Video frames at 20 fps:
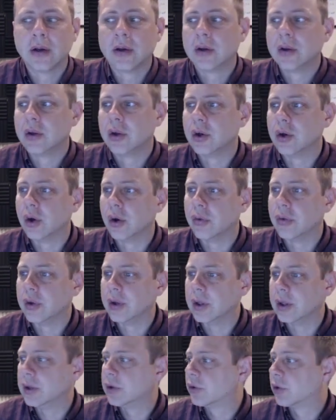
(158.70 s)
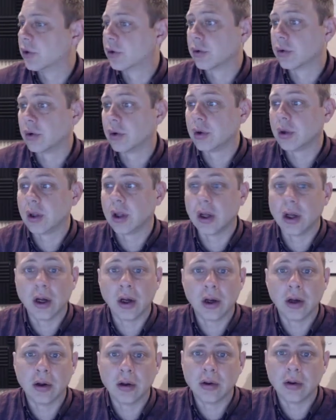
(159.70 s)
the integral
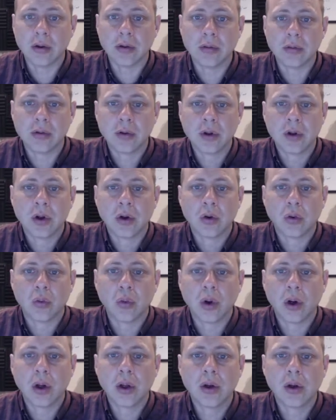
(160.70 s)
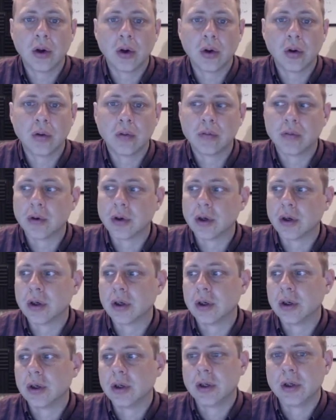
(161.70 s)
of 1
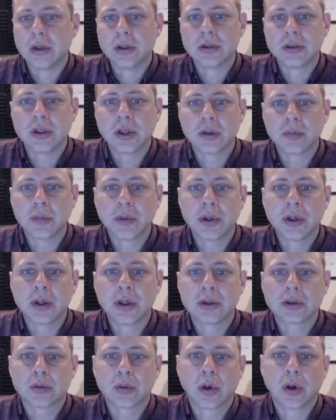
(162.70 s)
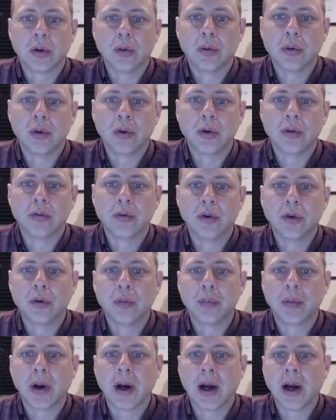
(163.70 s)
over sigma square root of 2
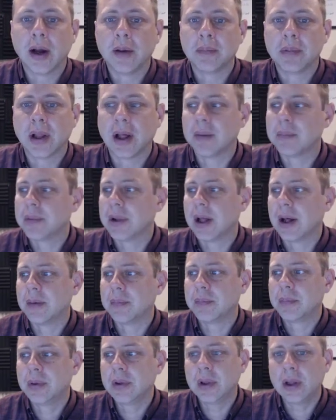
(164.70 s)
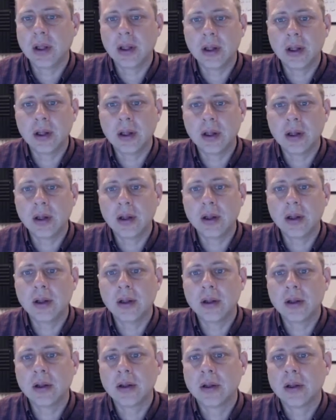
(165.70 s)
pi blah blah
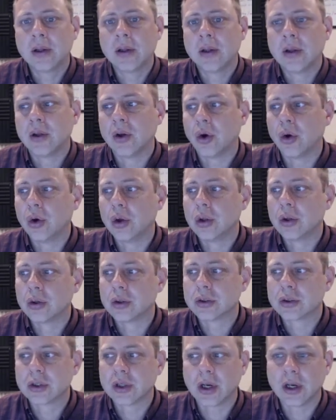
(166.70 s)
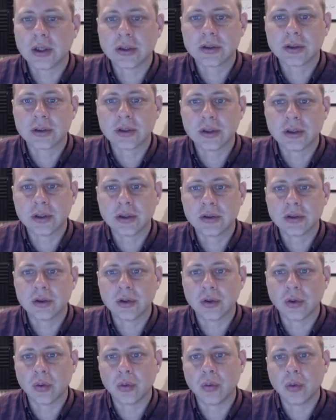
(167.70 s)
blah, Euler's constant to
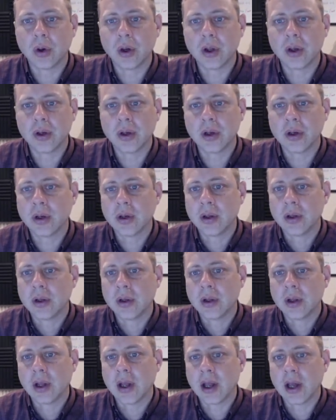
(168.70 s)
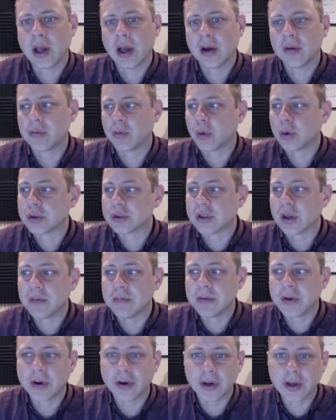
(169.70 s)
the 1/2 or some
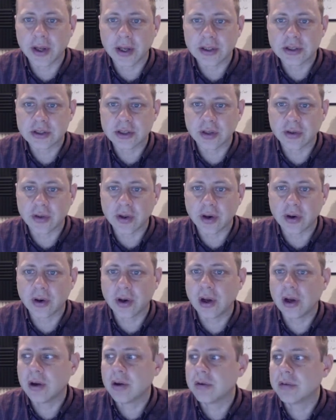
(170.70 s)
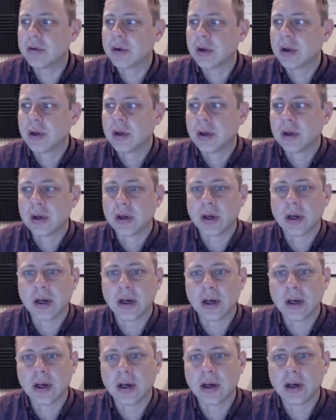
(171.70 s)
variation thereof,
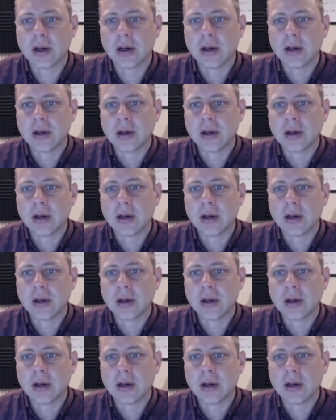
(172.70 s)
and